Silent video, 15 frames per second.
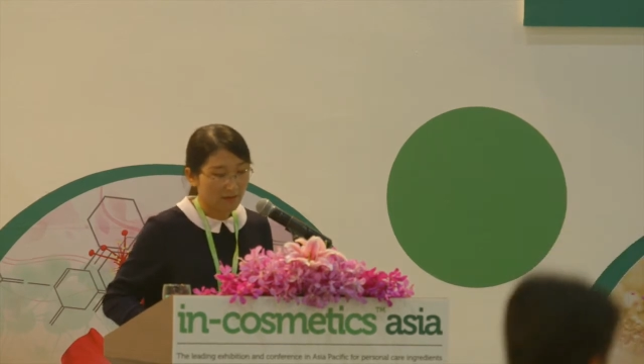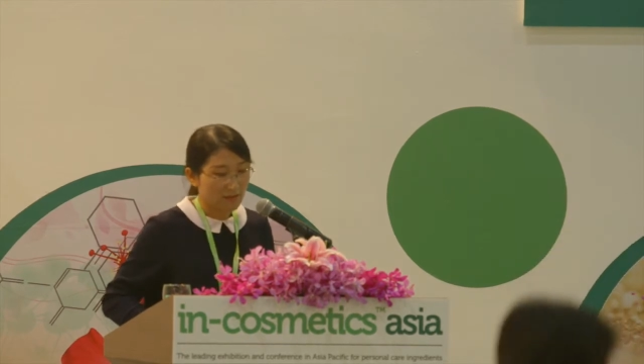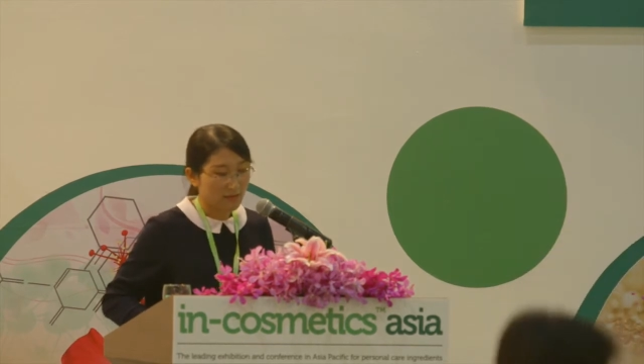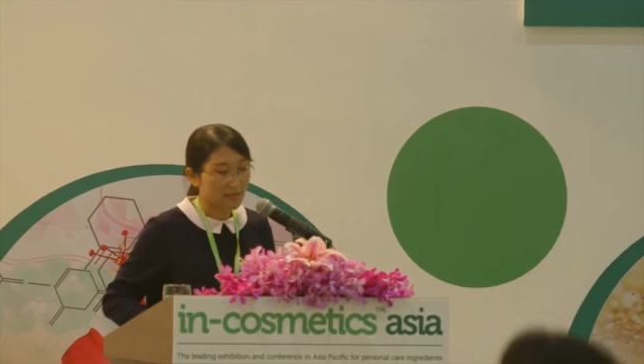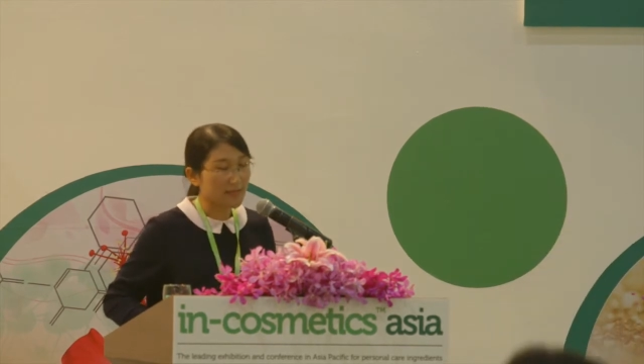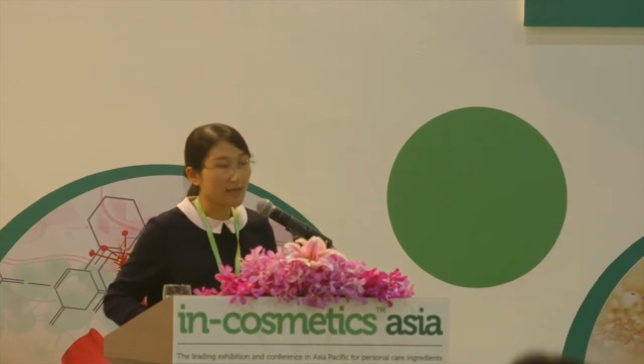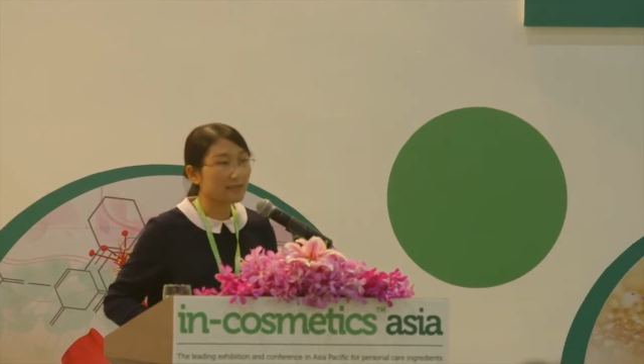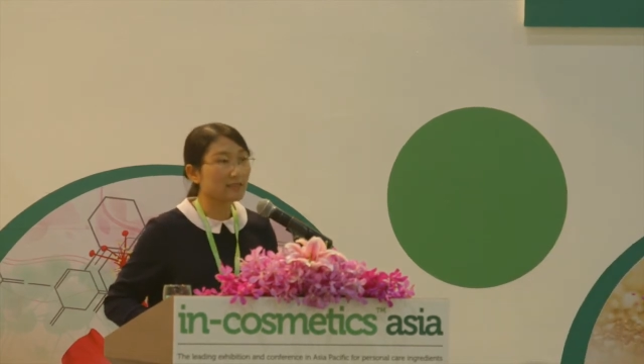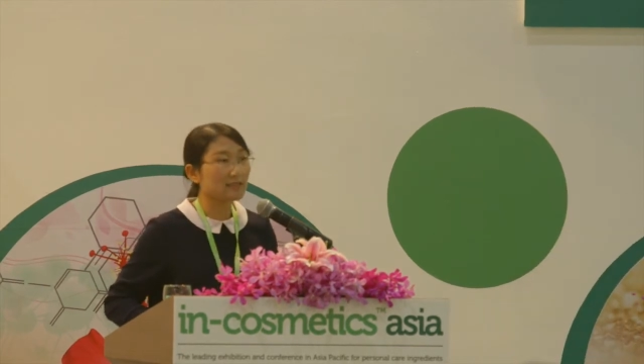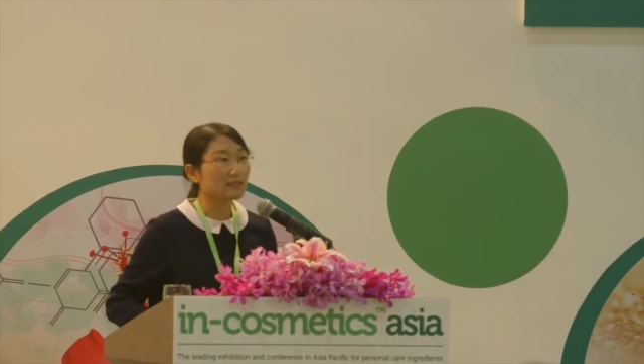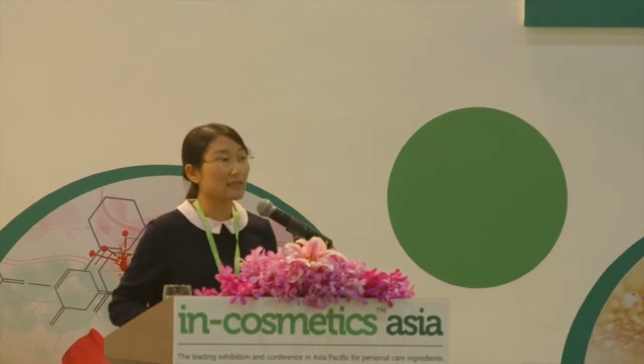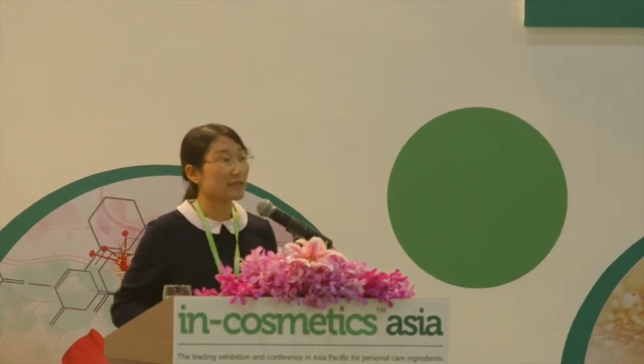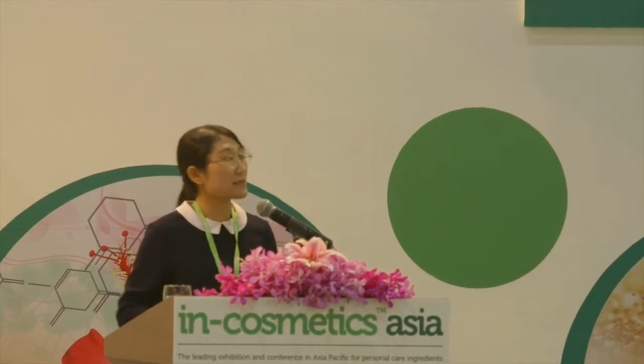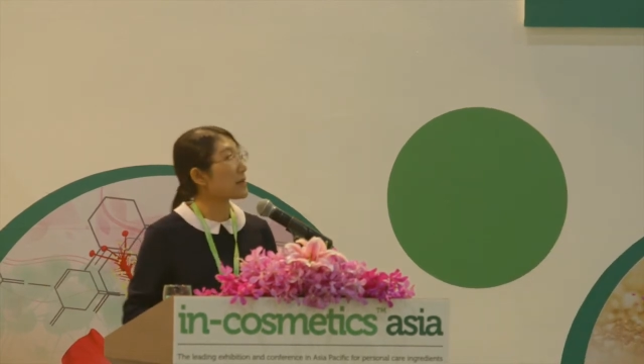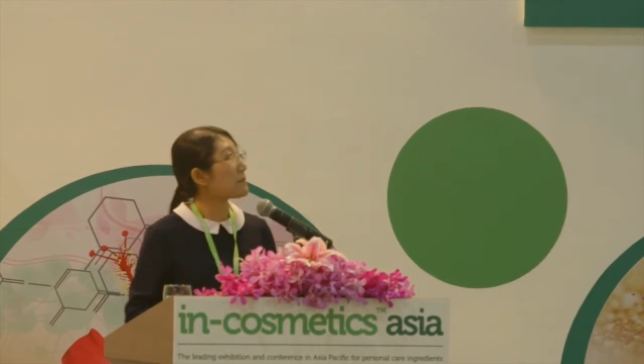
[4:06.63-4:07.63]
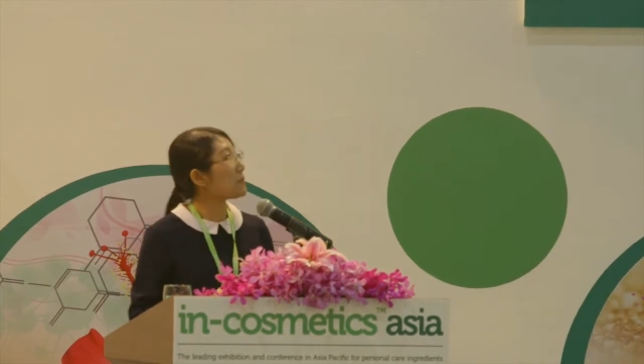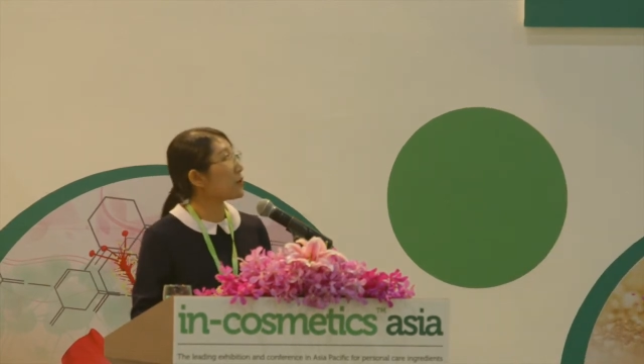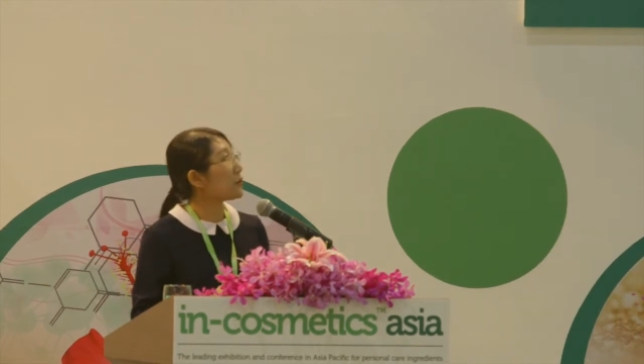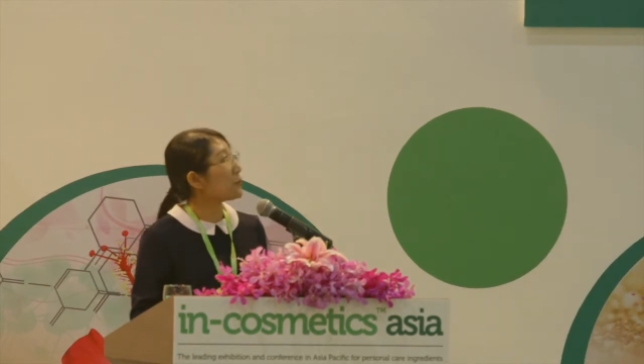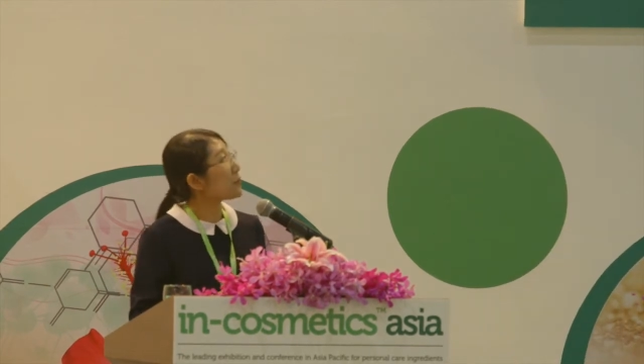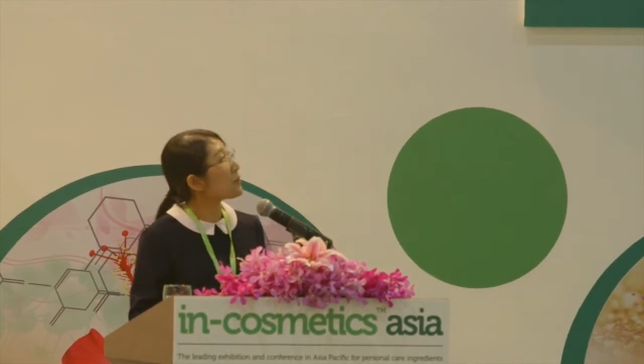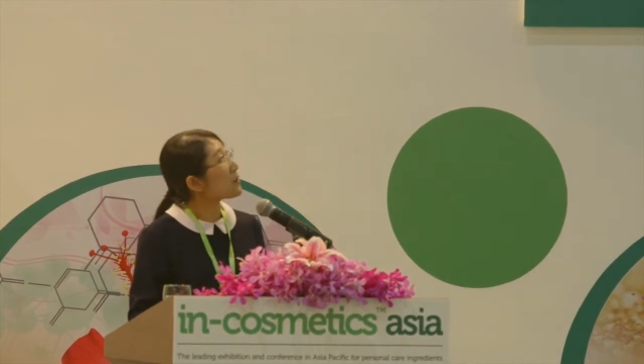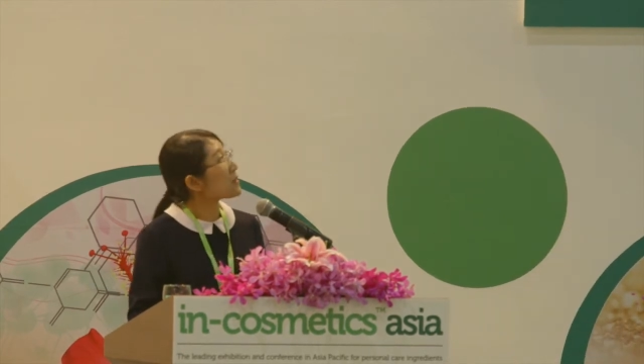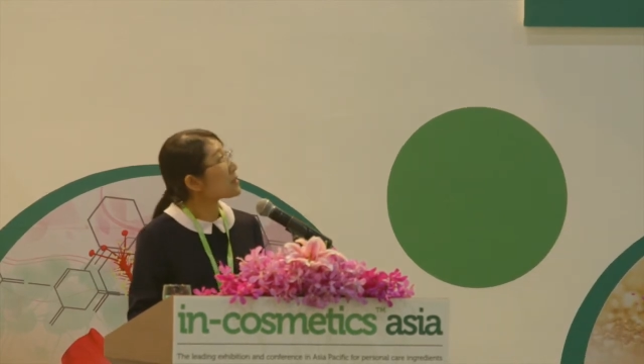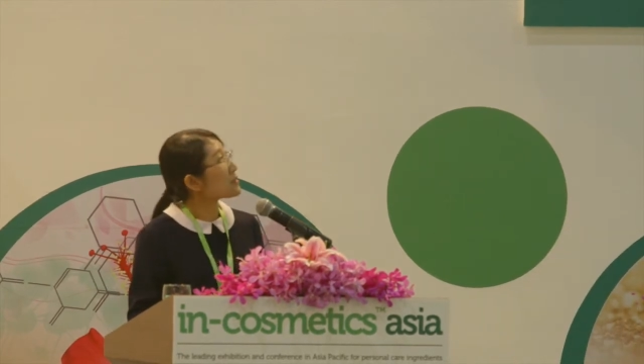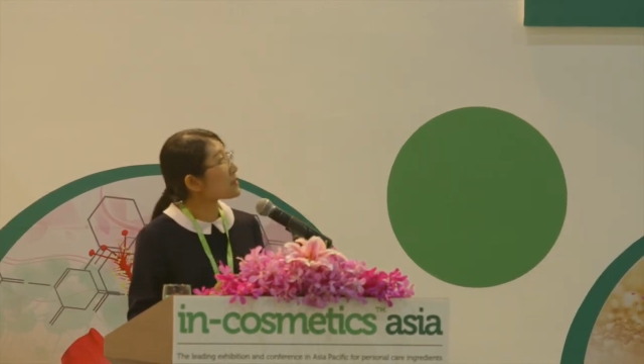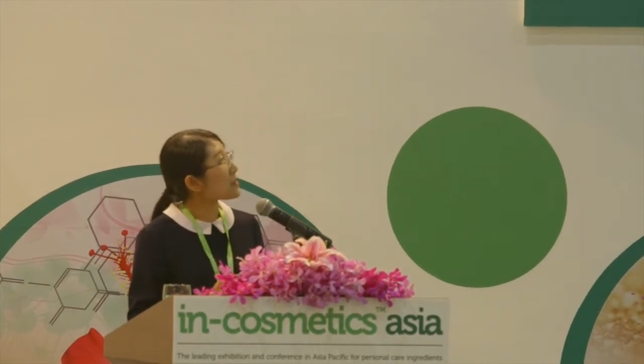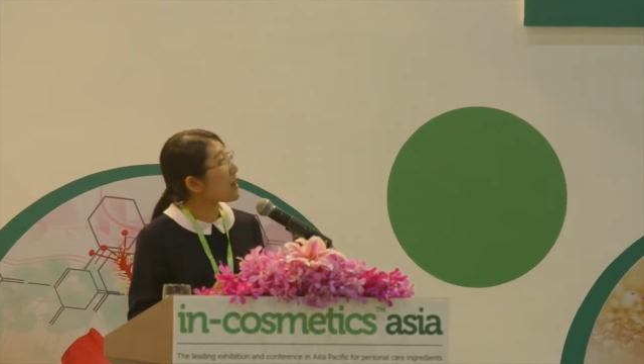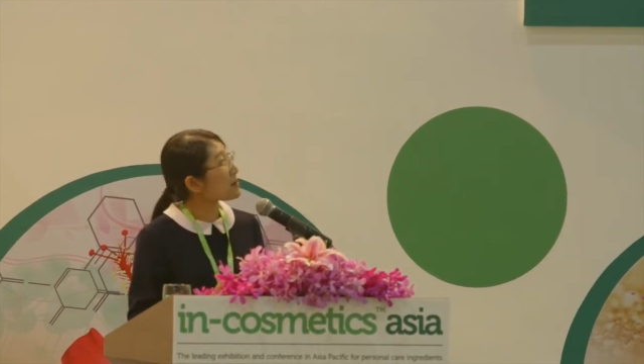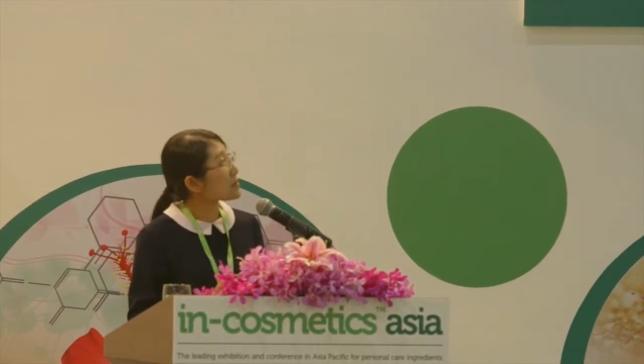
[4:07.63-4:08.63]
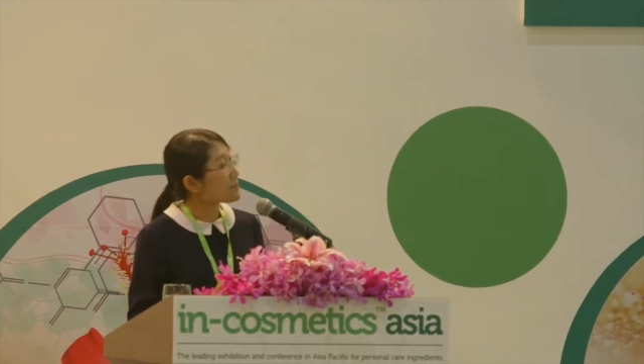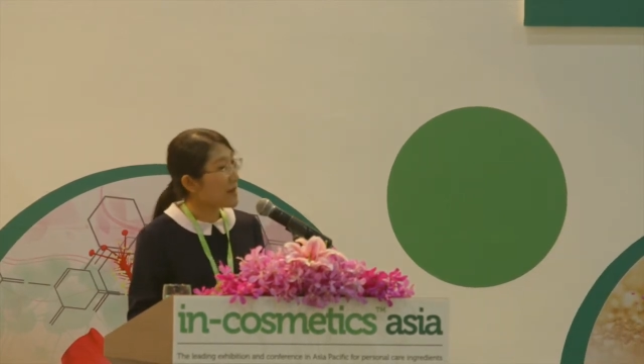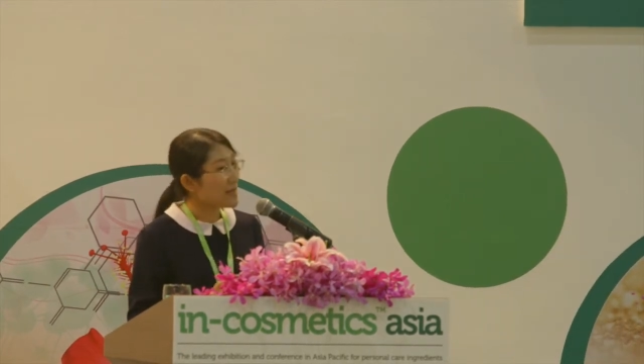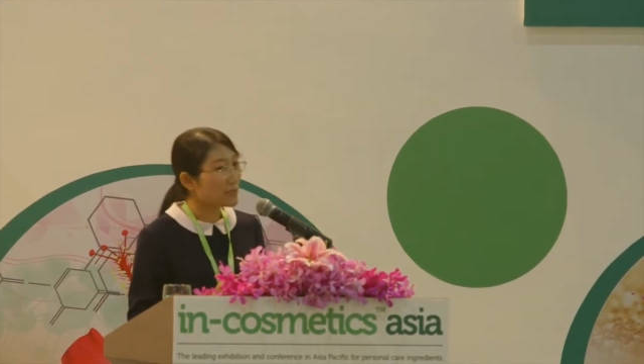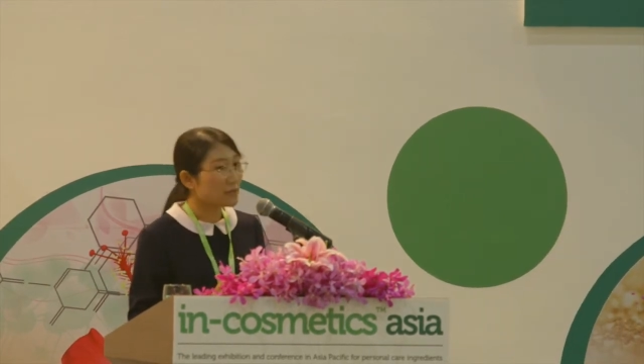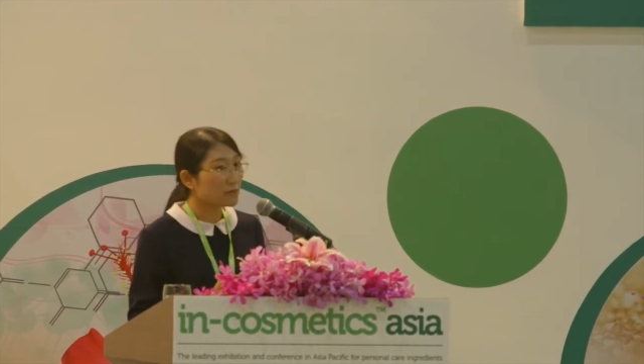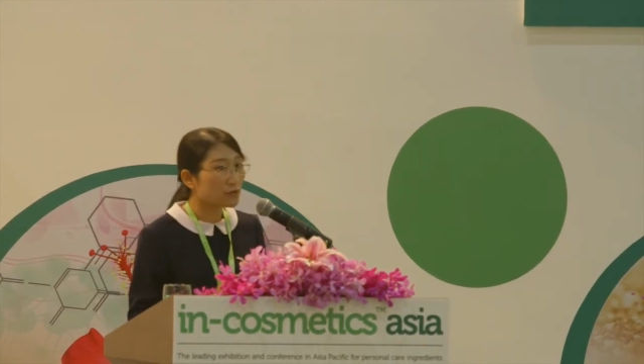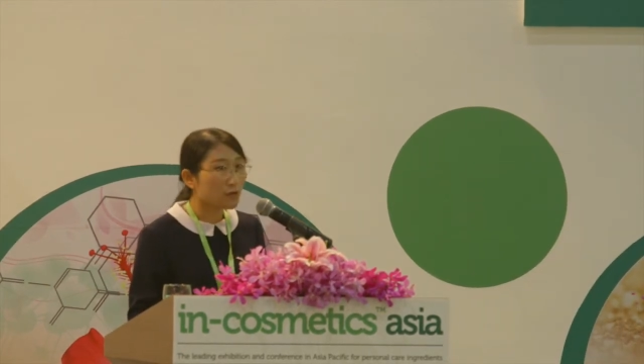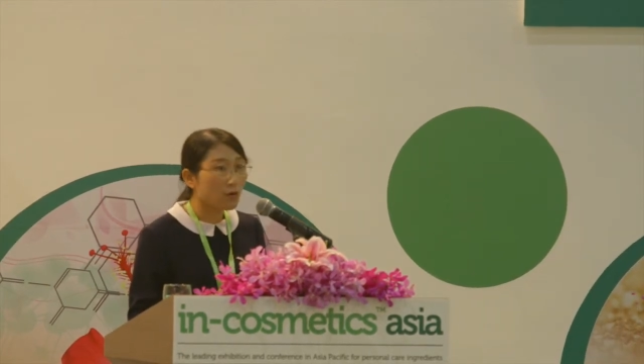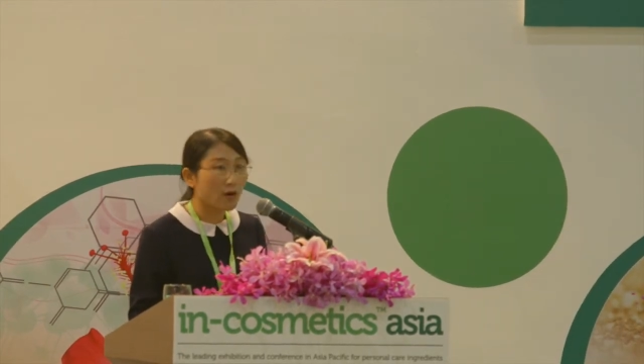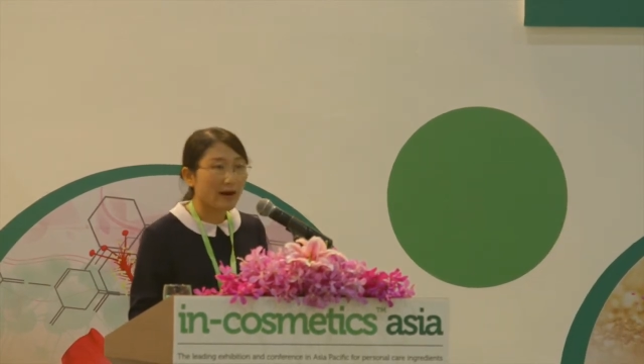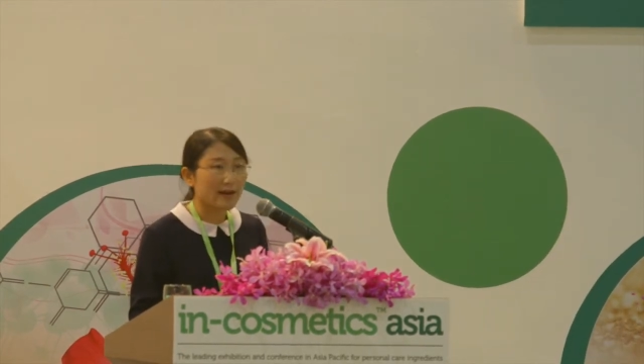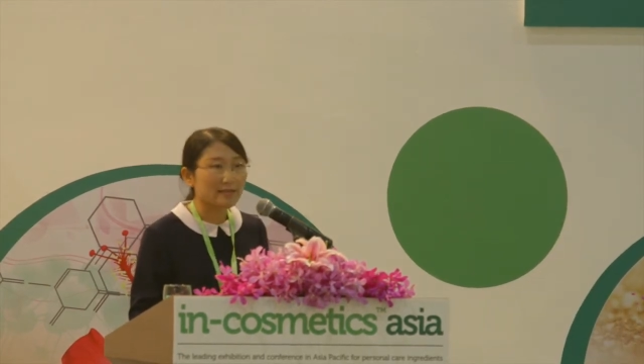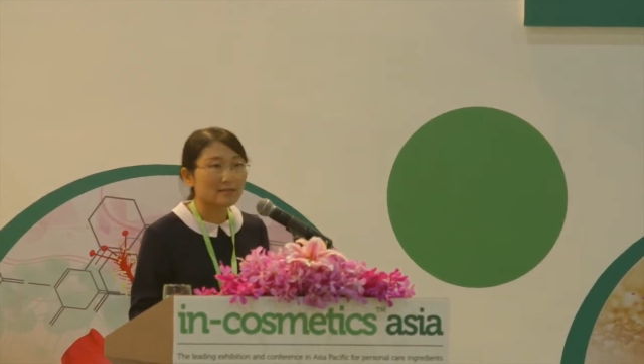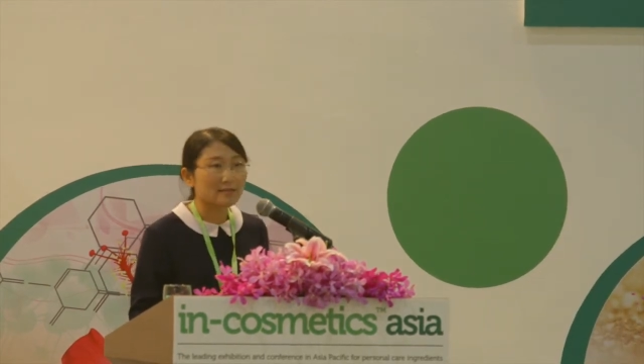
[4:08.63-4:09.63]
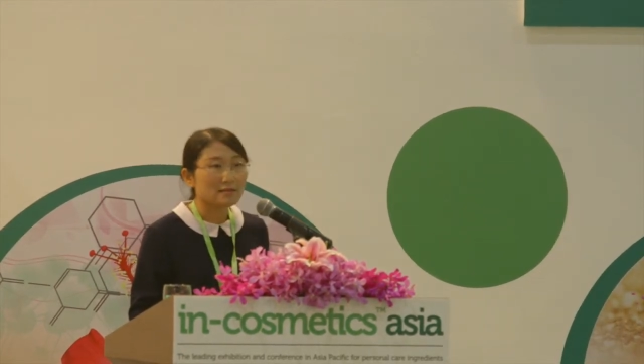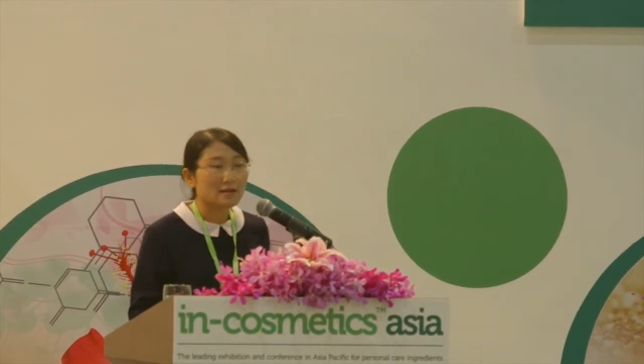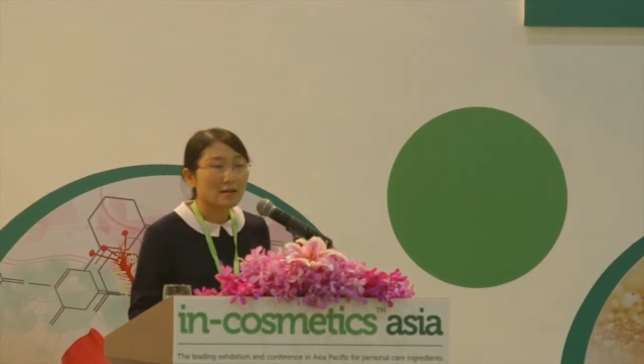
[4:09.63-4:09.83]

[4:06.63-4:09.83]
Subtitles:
The second example, the cosmetic toys,